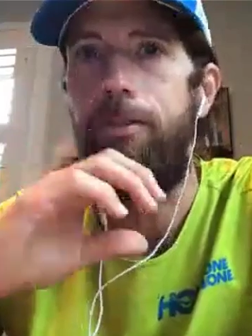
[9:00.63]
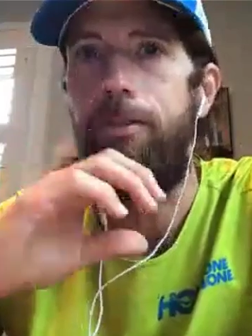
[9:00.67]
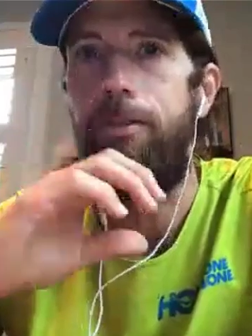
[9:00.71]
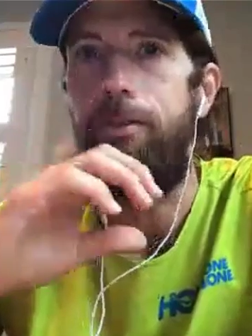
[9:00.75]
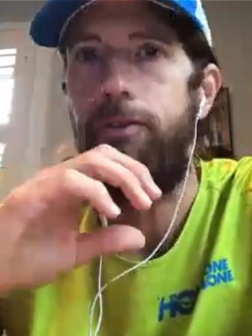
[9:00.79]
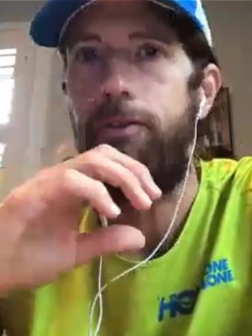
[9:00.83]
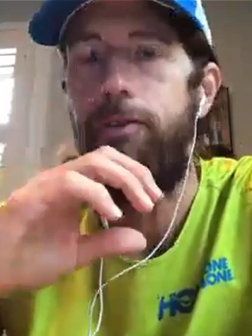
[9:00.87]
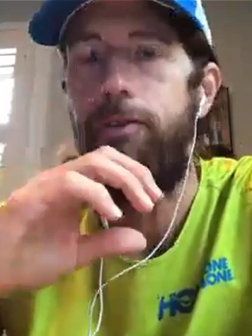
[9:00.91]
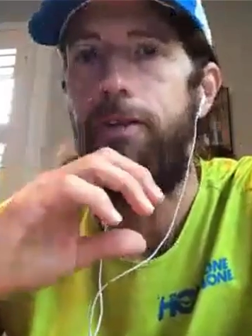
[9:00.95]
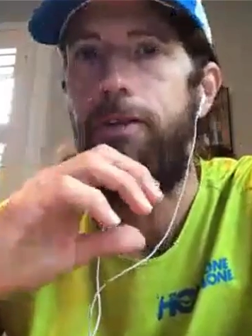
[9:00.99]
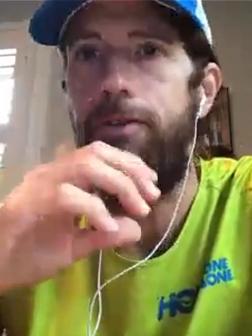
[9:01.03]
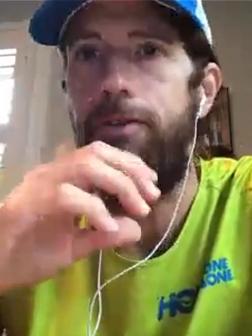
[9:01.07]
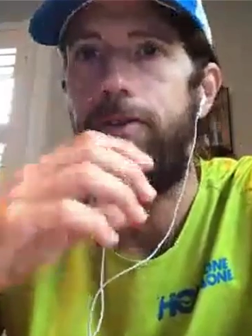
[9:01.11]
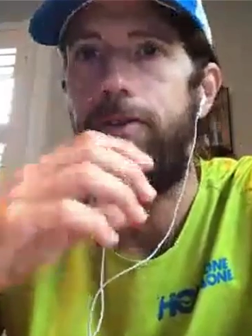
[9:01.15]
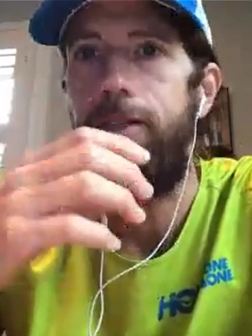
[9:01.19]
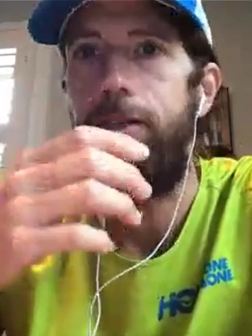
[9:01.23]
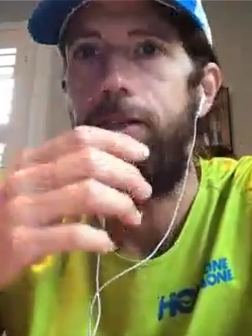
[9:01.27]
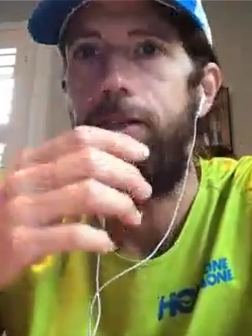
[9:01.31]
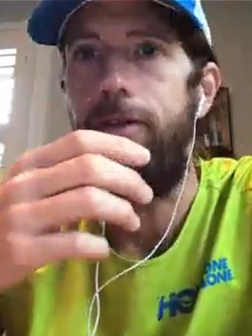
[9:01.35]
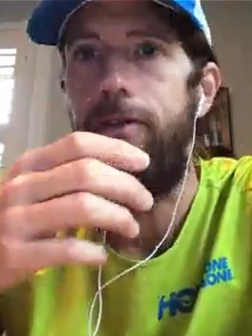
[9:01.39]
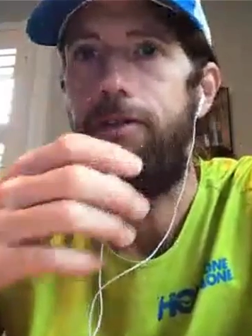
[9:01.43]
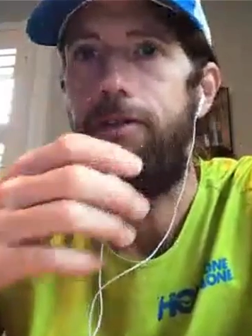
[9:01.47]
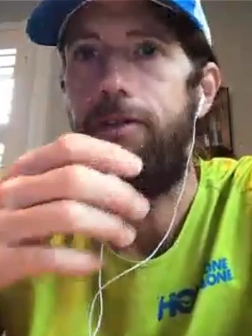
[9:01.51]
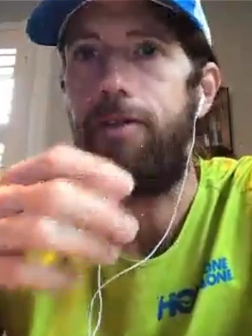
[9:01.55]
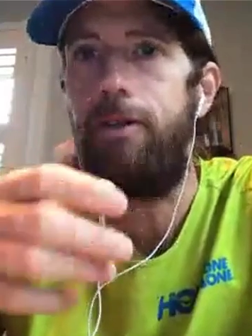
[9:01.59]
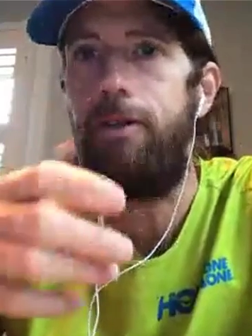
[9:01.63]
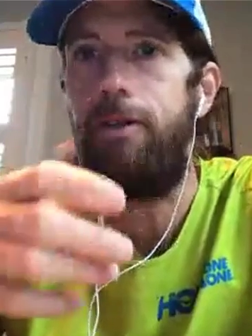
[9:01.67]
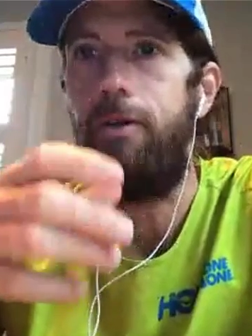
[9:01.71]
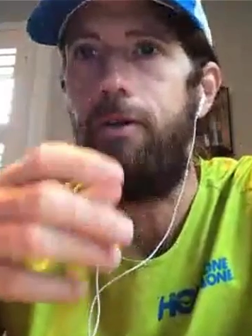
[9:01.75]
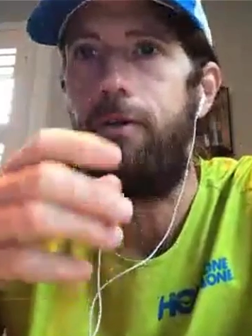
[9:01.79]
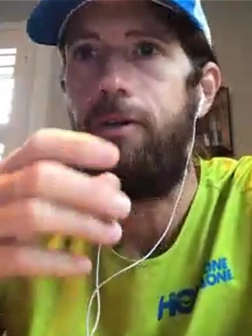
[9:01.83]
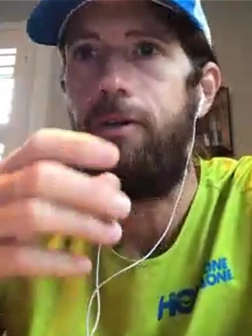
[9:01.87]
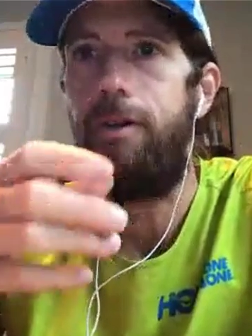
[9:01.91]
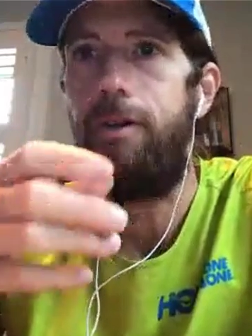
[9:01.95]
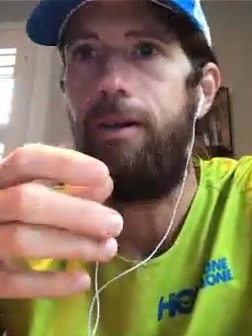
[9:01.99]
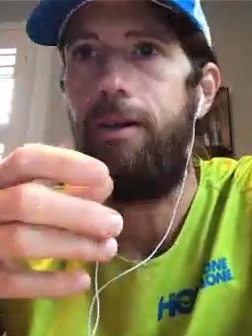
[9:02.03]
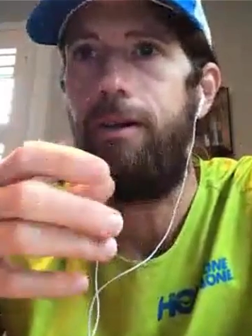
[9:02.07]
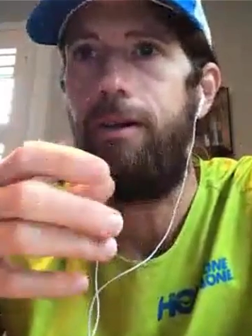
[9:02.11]
also. So,
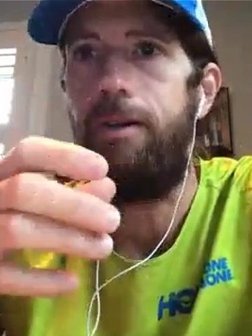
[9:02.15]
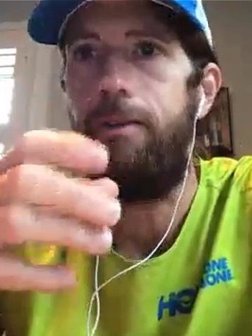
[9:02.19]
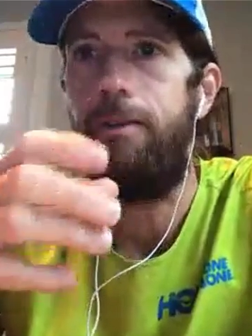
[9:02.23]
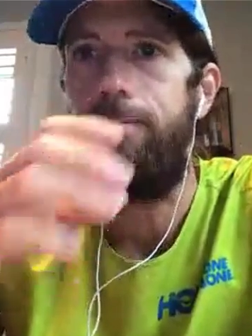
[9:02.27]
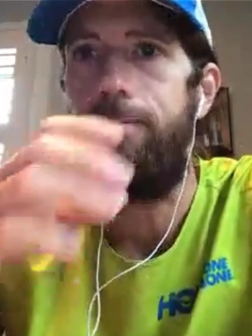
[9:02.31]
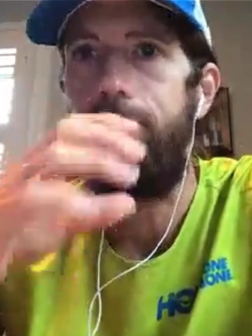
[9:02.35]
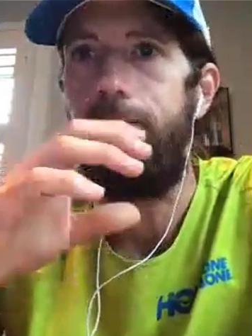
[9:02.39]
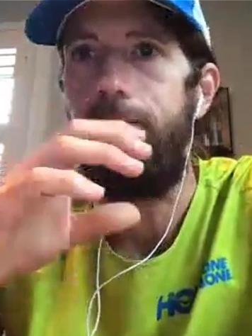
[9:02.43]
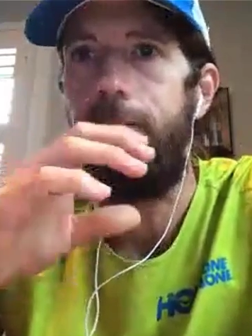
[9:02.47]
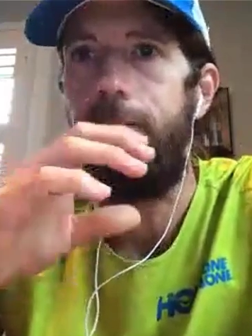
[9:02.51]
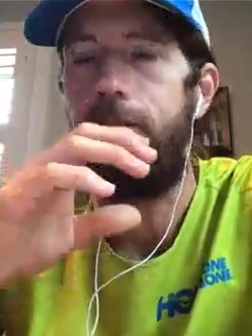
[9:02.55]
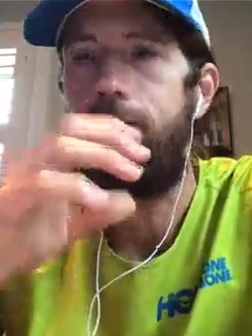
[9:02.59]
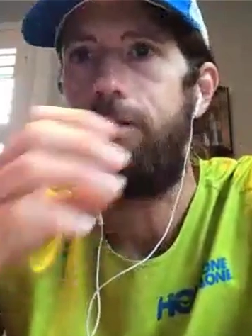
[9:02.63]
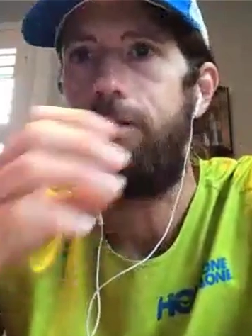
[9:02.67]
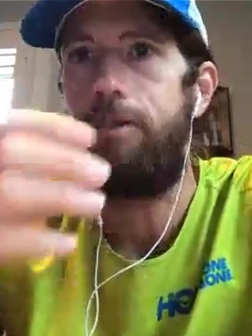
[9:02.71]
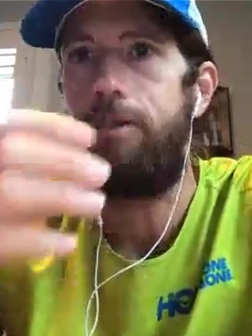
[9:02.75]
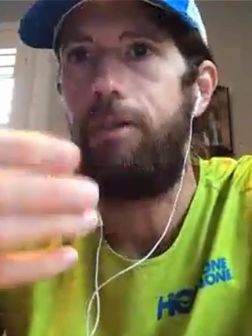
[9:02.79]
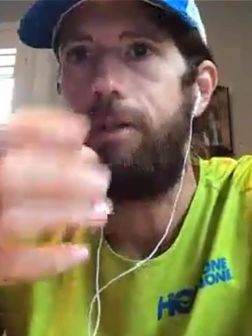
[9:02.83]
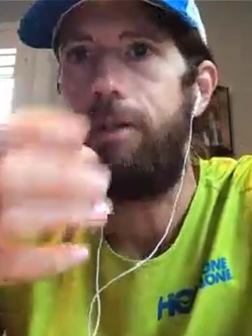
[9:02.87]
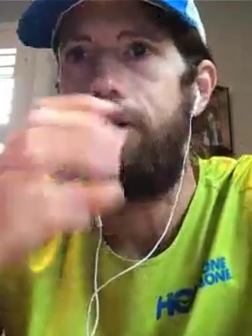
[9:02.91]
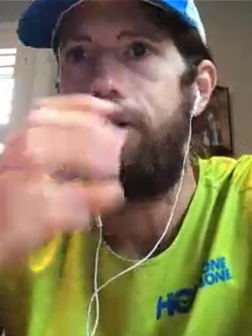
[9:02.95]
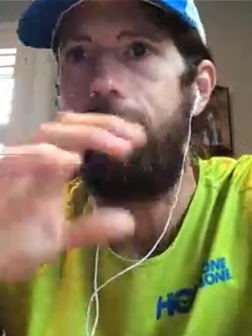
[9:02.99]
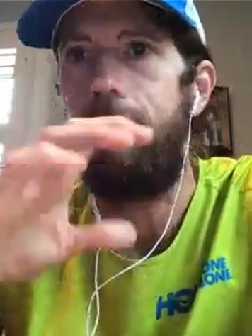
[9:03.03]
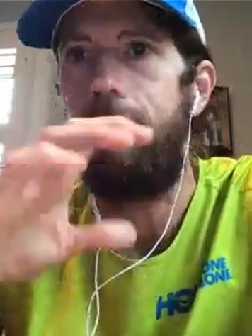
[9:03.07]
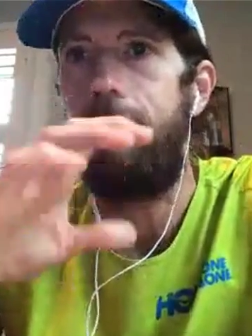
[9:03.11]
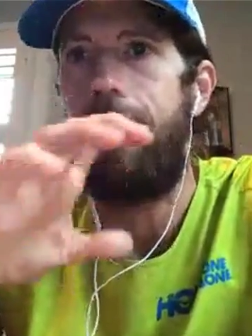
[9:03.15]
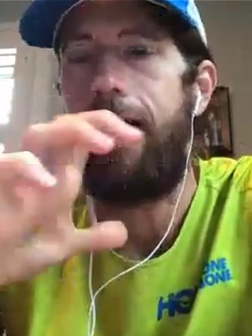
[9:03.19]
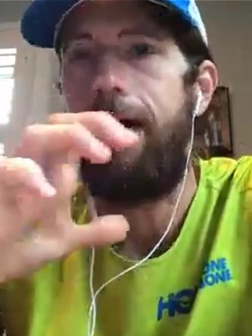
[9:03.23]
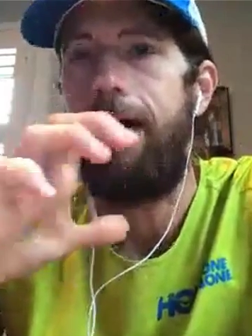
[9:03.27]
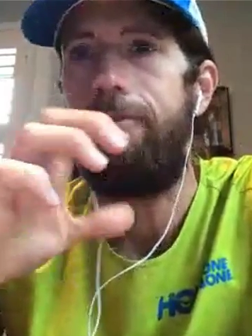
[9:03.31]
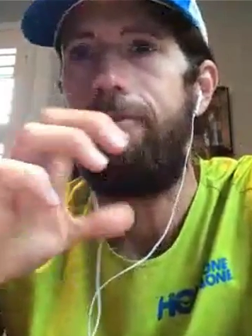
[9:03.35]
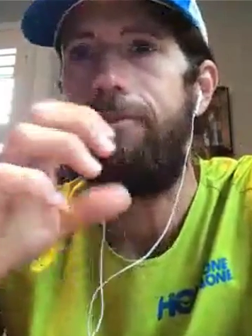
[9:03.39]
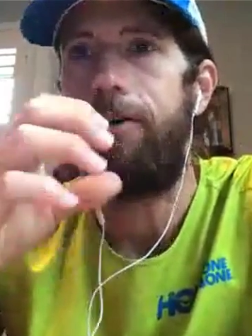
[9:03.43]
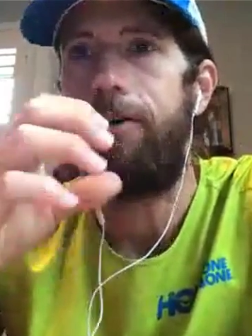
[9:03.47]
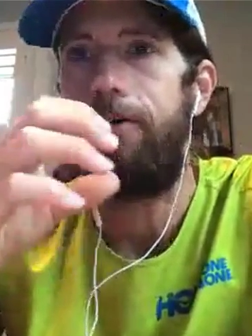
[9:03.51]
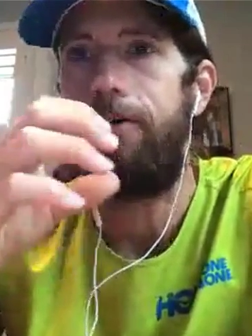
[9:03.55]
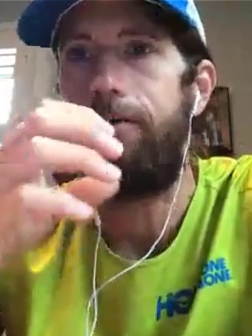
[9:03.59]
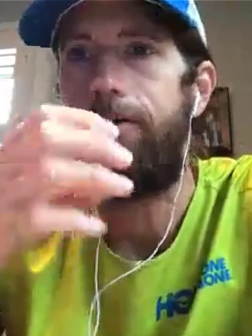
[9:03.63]
half
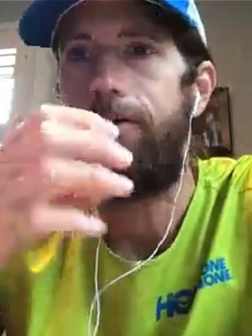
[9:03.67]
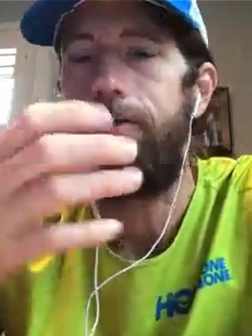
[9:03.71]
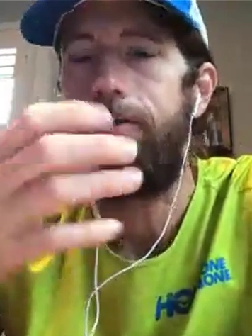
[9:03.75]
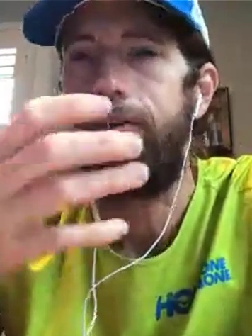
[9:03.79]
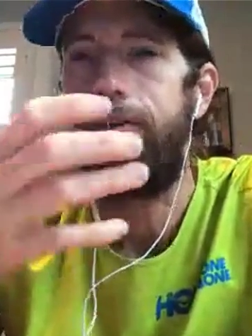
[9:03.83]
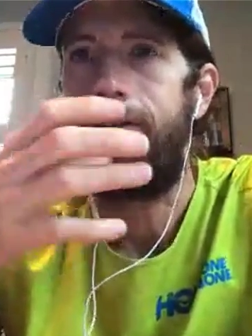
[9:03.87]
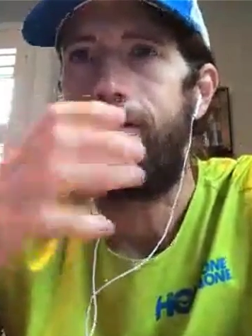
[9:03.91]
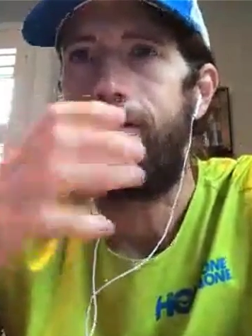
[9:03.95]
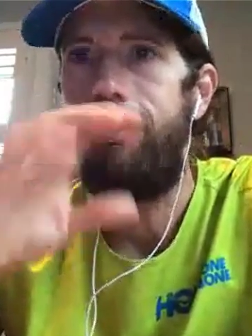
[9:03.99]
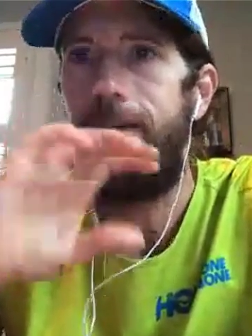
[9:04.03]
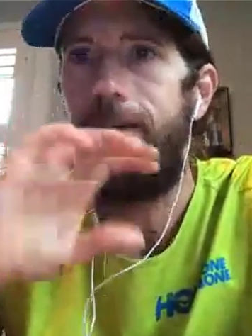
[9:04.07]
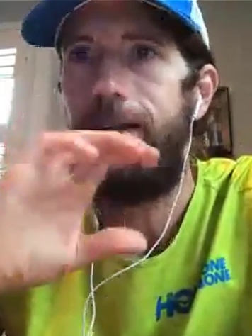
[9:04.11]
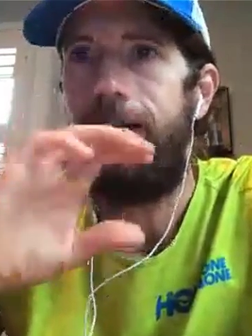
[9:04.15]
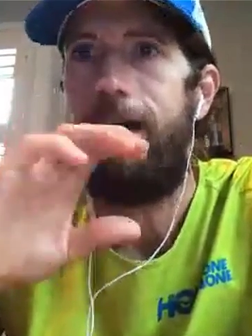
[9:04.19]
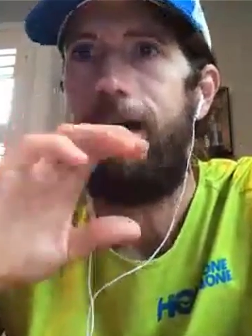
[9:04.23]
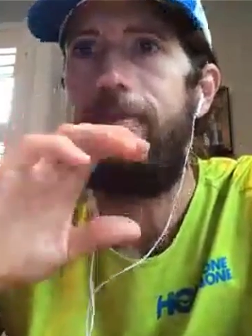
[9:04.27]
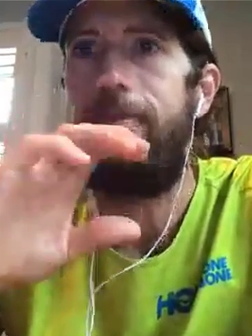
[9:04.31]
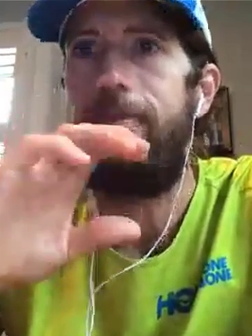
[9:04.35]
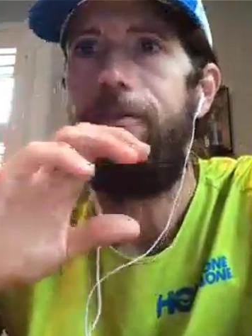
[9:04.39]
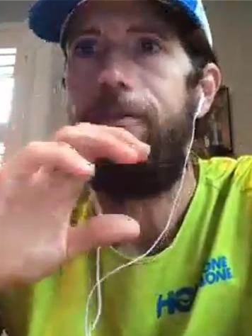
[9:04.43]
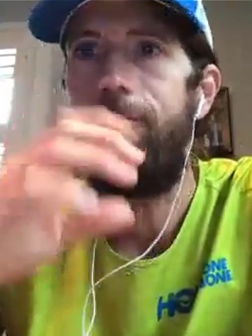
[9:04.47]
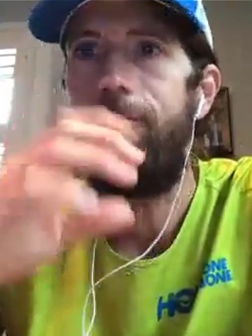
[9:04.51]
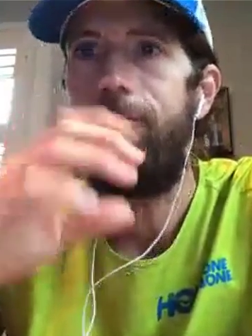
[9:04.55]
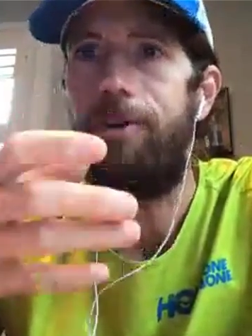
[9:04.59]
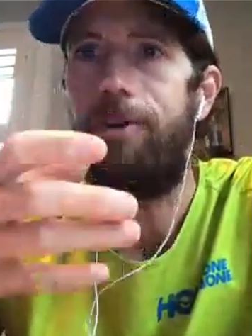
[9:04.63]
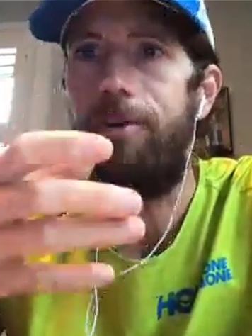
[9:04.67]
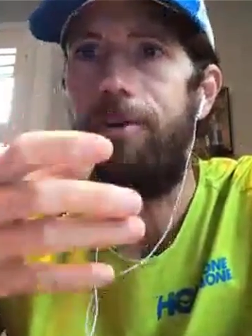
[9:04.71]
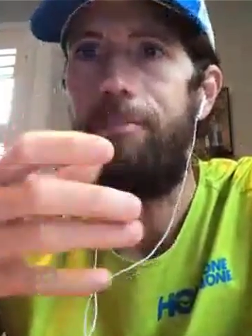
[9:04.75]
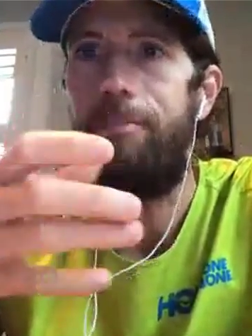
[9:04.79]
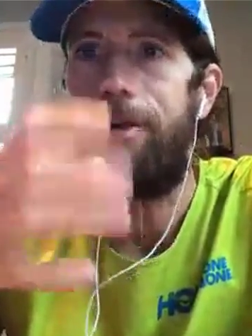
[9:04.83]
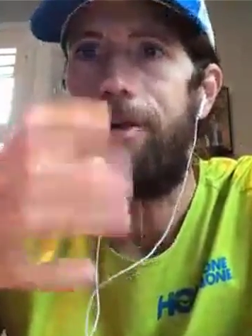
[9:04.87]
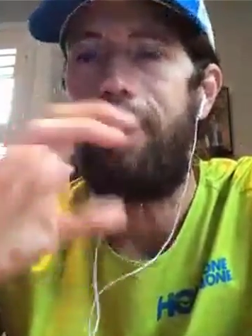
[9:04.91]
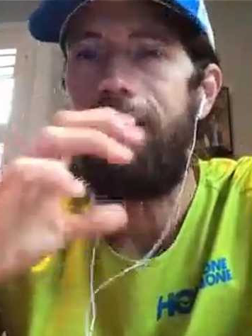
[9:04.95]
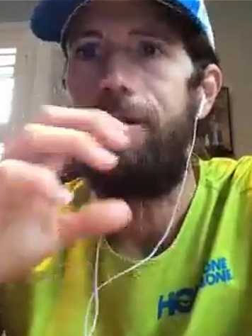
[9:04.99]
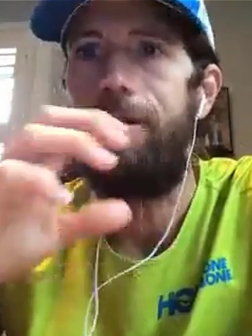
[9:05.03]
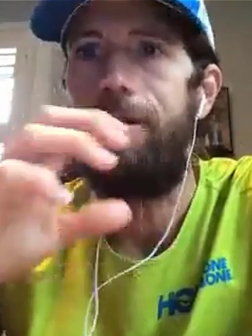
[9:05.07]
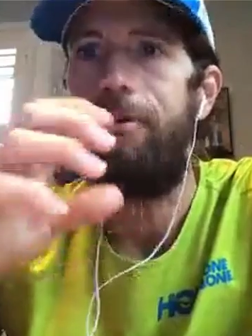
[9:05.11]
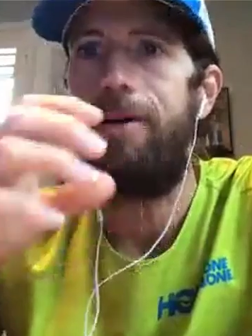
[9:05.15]
of your body
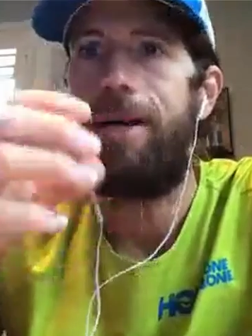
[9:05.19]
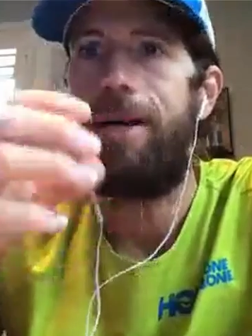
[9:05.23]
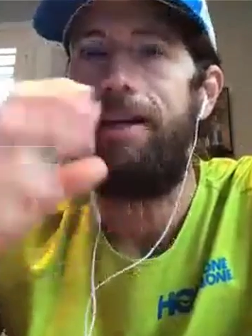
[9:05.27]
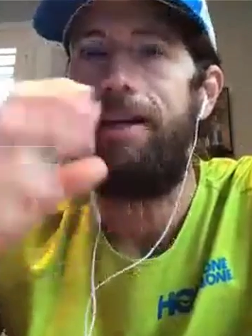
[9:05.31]
weight